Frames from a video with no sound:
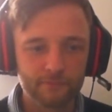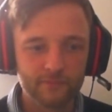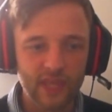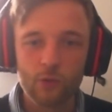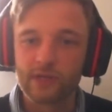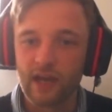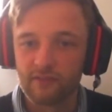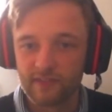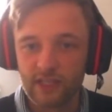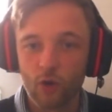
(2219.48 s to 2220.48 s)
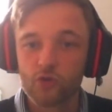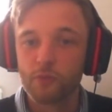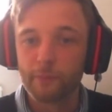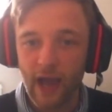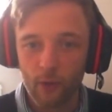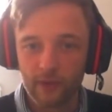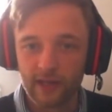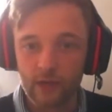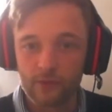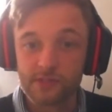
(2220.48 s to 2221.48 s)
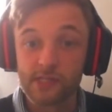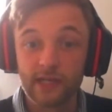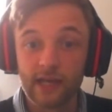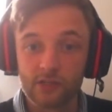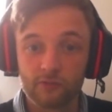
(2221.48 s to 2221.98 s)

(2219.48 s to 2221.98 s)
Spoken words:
they would have the ultimate power. They would select for